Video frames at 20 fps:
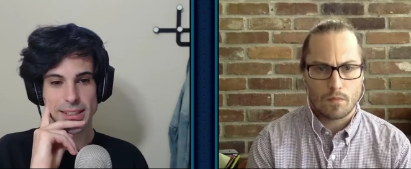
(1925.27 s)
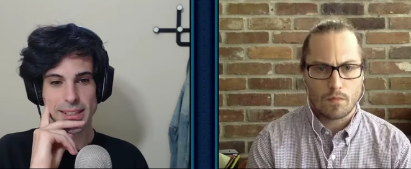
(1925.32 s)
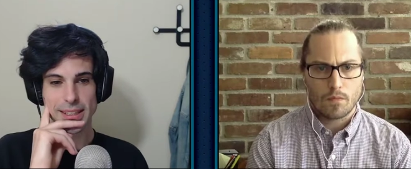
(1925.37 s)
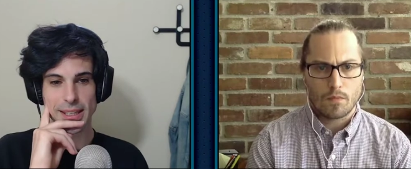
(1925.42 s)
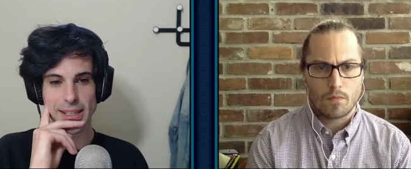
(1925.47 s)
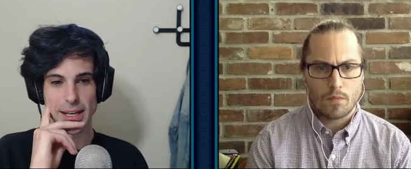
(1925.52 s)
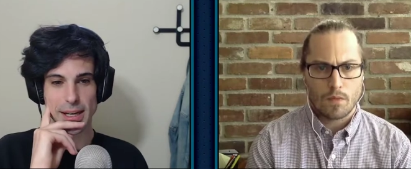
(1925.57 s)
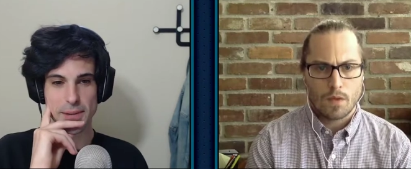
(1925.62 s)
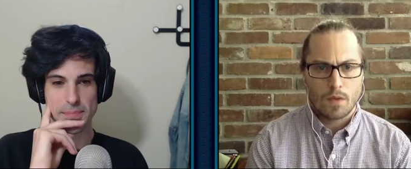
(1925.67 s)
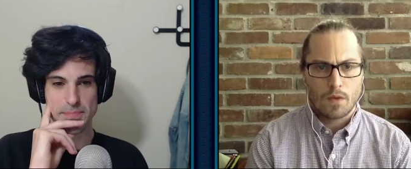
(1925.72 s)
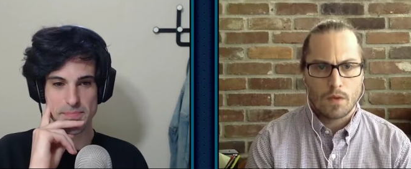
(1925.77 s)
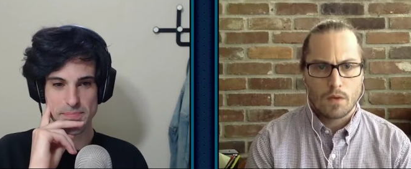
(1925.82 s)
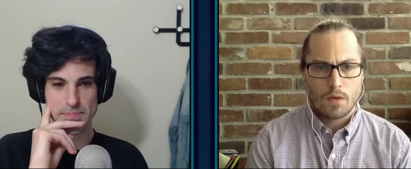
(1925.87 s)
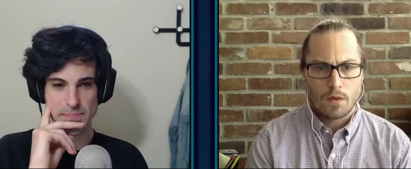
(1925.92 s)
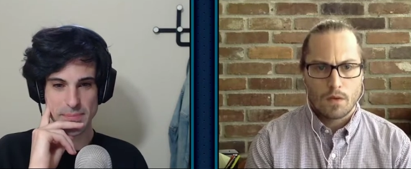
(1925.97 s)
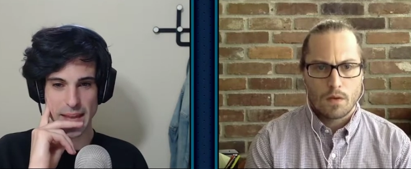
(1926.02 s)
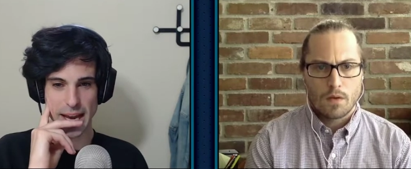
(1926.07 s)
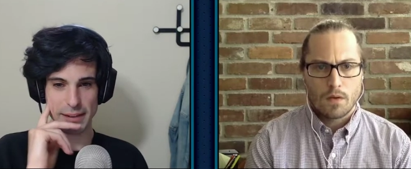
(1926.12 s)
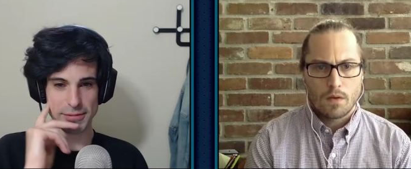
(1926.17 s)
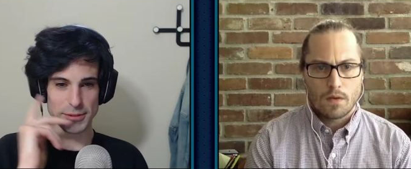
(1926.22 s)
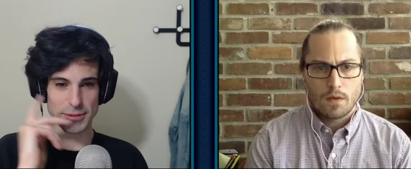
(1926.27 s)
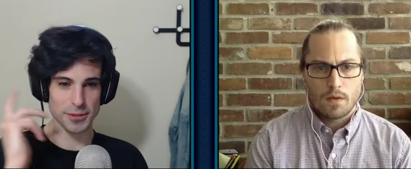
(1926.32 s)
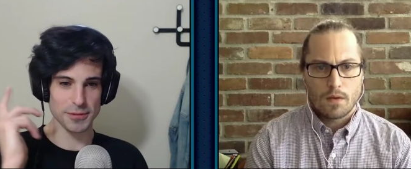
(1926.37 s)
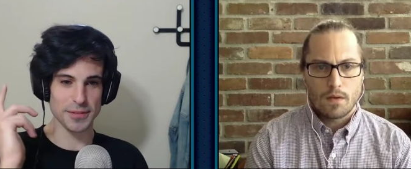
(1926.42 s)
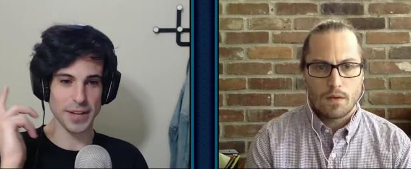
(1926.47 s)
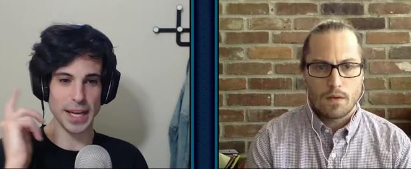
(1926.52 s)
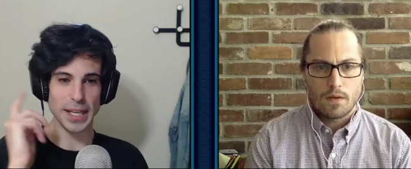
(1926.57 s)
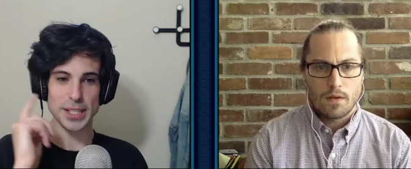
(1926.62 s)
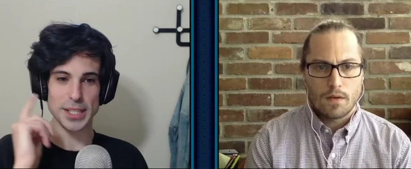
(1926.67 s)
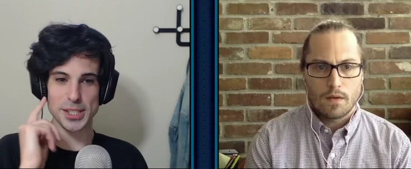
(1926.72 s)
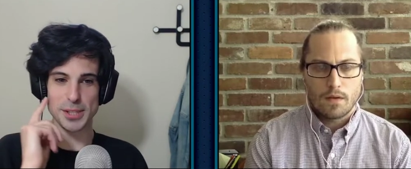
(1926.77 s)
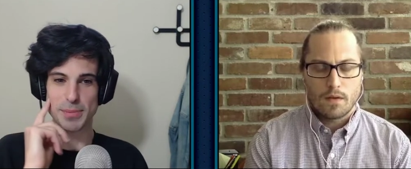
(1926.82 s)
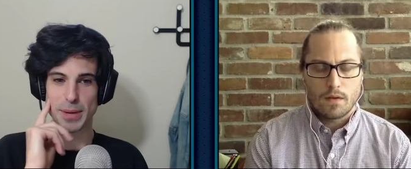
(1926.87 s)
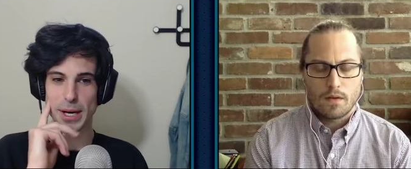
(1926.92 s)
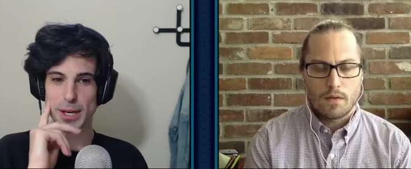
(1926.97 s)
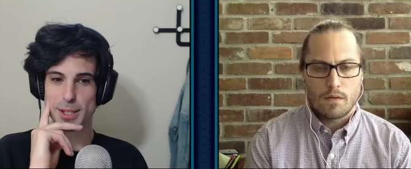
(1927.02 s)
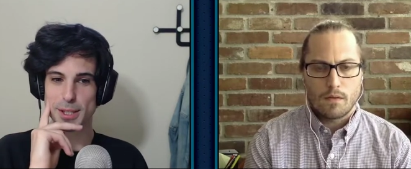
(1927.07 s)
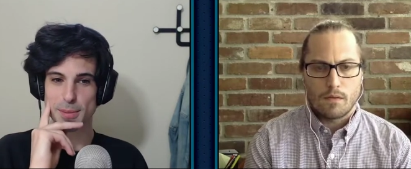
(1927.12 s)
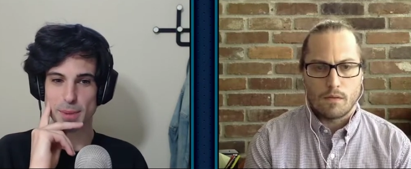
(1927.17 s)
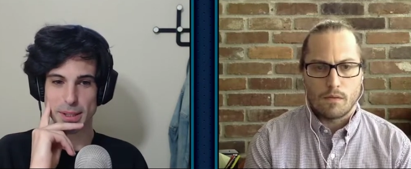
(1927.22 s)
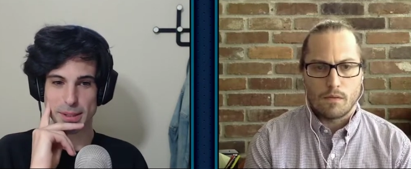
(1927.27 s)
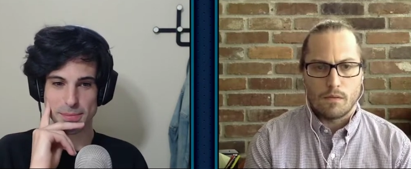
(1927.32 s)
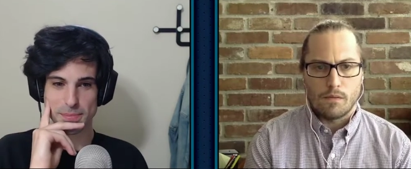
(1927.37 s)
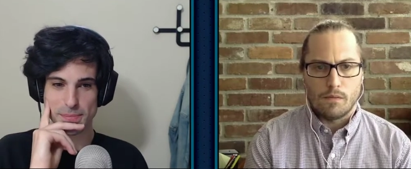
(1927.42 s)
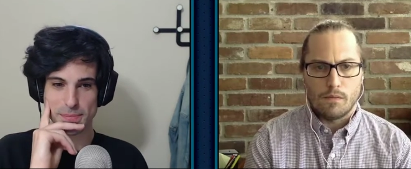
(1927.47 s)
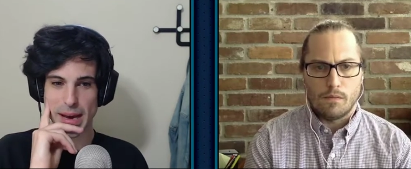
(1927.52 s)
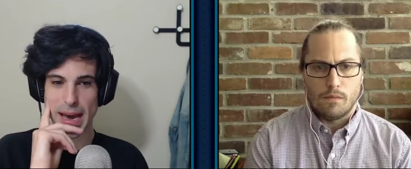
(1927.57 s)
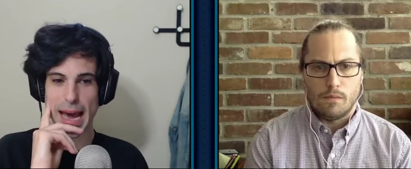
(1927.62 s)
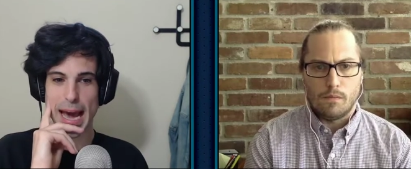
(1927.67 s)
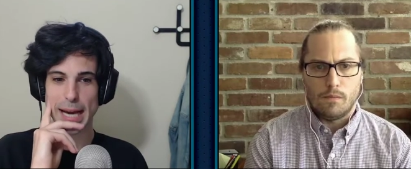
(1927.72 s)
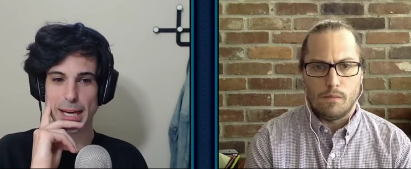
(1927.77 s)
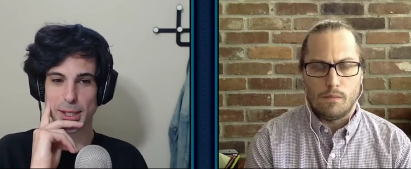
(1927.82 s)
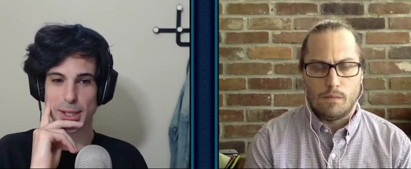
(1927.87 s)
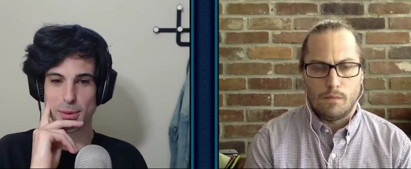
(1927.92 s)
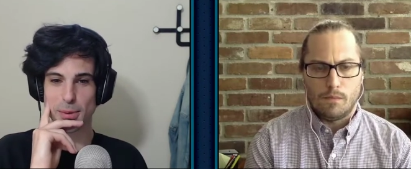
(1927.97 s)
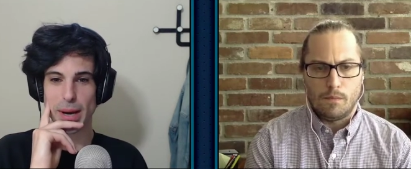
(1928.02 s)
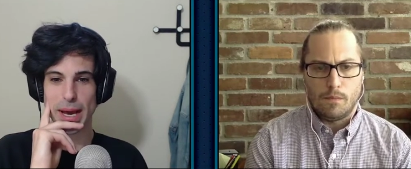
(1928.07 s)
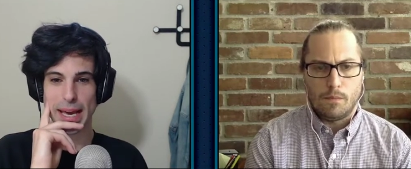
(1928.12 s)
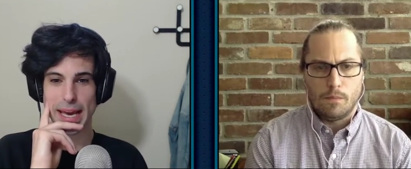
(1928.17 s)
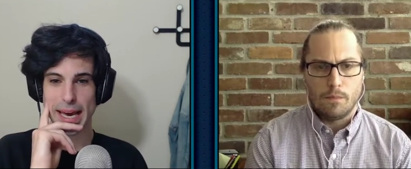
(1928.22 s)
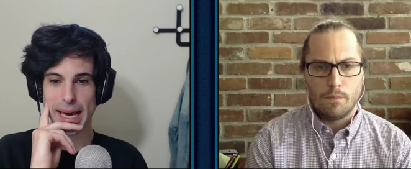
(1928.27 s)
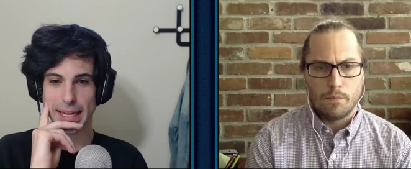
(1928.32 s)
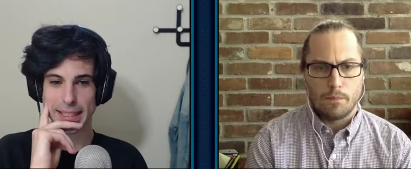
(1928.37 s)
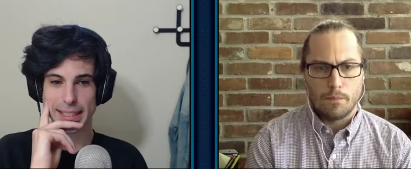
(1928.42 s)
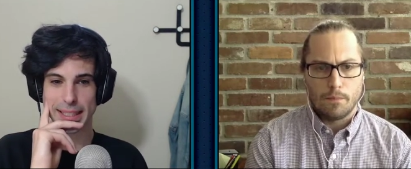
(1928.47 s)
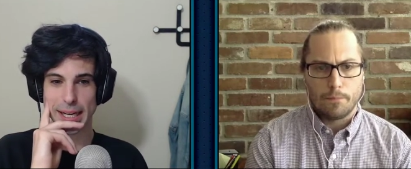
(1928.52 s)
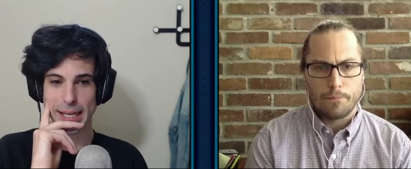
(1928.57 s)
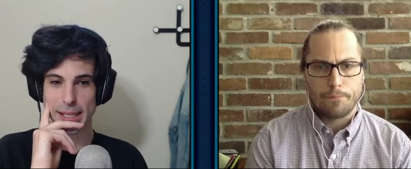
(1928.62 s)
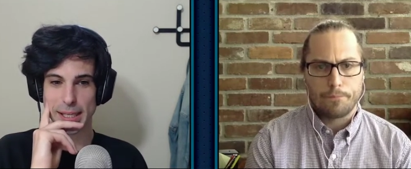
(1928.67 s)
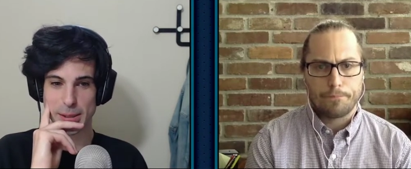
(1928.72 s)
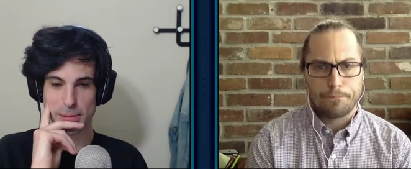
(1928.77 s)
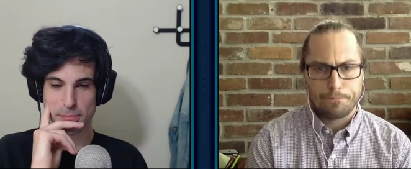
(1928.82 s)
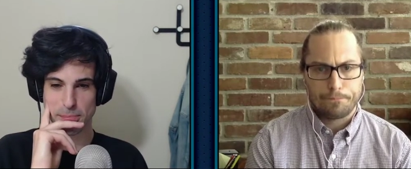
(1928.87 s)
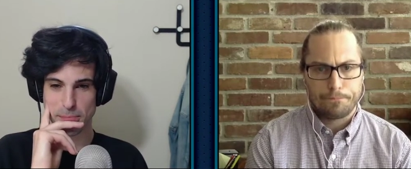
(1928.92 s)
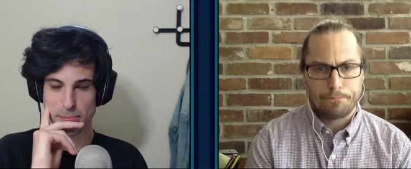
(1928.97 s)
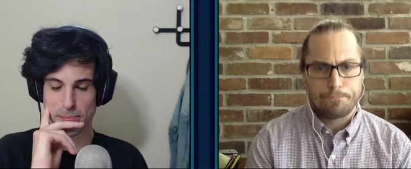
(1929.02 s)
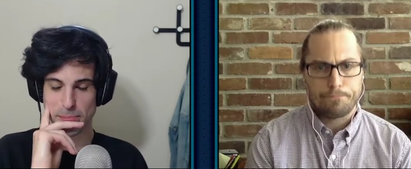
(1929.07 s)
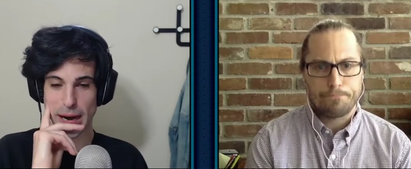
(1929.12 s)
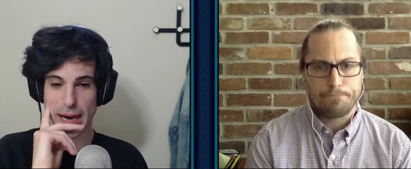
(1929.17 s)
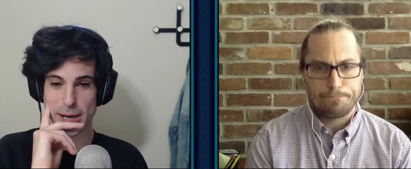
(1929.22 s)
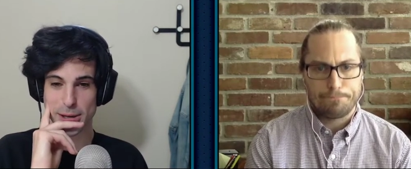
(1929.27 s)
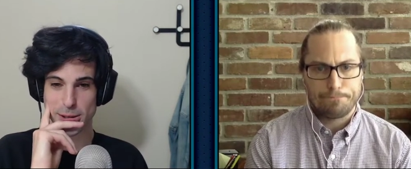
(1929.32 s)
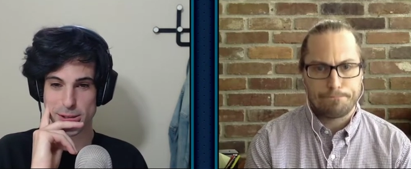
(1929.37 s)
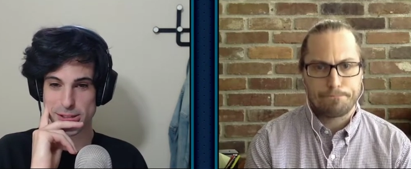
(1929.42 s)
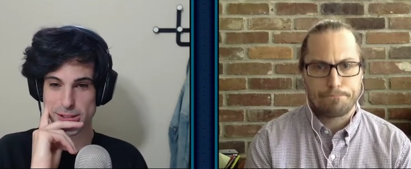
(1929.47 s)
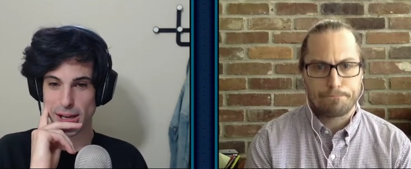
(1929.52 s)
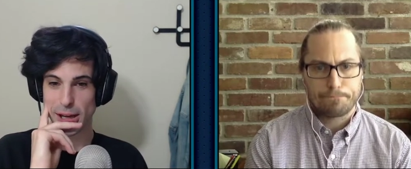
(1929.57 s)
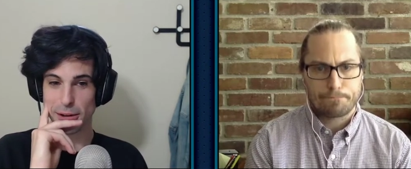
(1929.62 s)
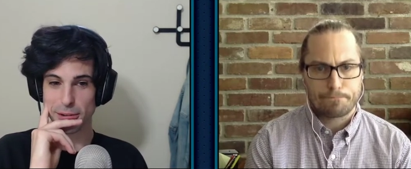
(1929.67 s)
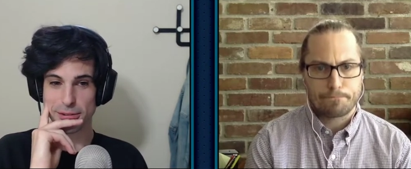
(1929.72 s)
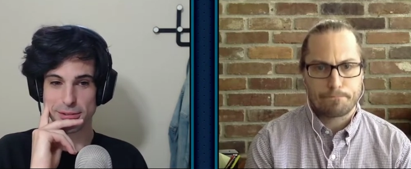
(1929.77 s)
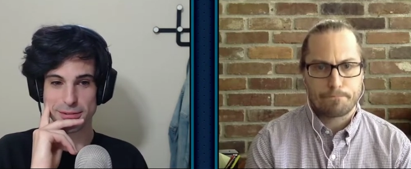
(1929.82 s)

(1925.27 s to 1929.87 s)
Speaker 1: Um, after Fanny Gibert has been hacking away at it kind of by herself